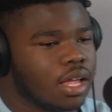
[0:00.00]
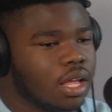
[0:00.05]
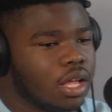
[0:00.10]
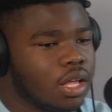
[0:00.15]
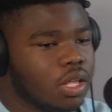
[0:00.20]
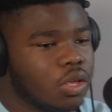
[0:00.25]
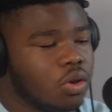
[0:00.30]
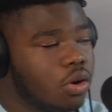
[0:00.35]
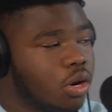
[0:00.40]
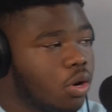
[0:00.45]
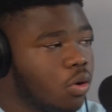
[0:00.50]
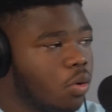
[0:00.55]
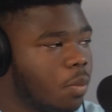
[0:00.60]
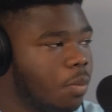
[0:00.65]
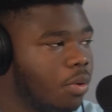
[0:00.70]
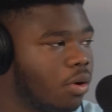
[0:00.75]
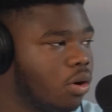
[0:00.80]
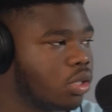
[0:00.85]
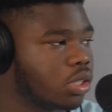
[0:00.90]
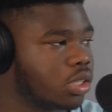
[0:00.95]
you're a
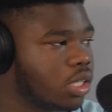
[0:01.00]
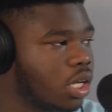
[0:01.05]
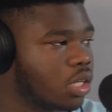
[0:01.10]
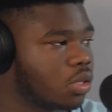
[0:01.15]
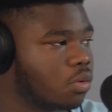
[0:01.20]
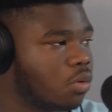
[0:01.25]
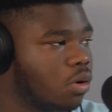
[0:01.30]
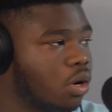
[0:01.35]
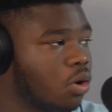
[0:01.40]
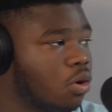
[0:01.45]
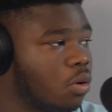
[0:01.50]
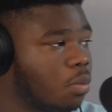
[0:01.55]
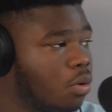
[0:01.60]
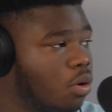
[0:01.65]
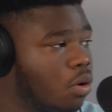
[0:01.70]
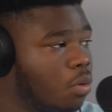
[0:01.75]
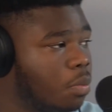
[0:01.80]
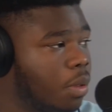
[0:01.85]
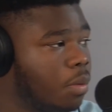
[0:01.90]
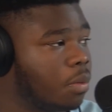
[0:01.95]
pro sex work. You're a
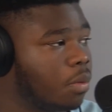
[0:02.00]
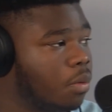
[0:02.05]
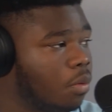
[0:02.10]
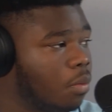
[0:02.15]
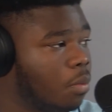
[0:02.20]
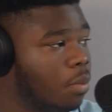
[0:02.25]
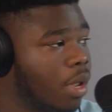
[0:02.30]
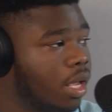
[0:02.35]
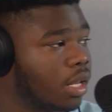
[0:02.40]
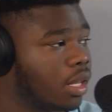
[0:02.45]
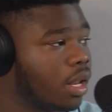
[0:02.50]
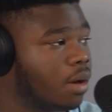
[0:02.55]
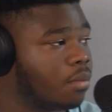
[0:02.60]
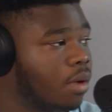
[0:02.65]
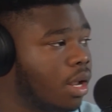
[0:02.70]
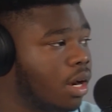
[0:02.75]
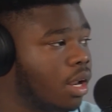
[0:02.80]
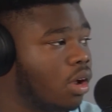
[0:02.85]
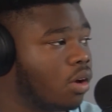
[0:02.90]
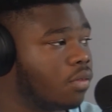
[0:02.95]
pro people making their
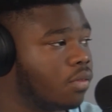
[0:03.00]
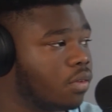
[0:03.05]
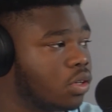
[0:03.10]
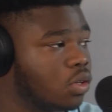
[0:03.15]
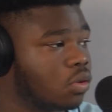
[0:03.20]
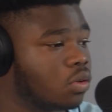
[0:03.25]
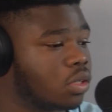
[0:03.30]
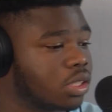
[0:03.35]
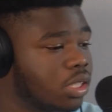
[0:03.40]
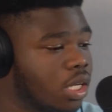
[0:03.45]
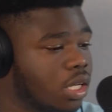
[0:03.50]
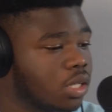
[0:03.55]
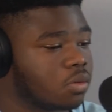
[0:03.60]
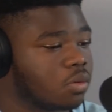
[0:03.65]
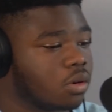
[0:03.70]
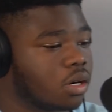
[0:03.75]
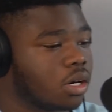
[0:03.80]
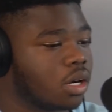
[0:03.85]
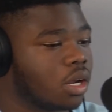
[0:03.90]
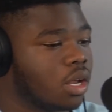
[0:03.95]
money off of doing sex
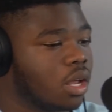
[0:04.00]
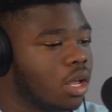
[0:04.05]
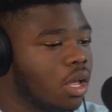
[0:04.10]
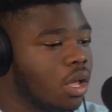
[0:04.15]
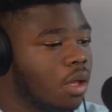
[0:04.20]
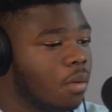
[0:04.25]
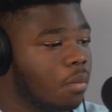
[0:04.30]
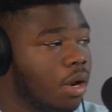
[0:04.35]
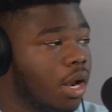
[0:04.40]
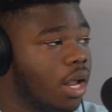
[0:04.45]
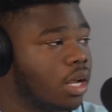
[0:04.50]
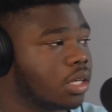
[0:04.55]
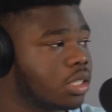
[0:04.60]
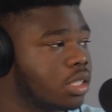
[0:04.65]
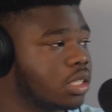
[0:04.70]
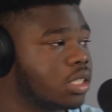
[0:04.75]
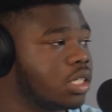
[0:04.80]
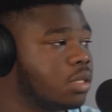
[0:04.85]
work. But now since she's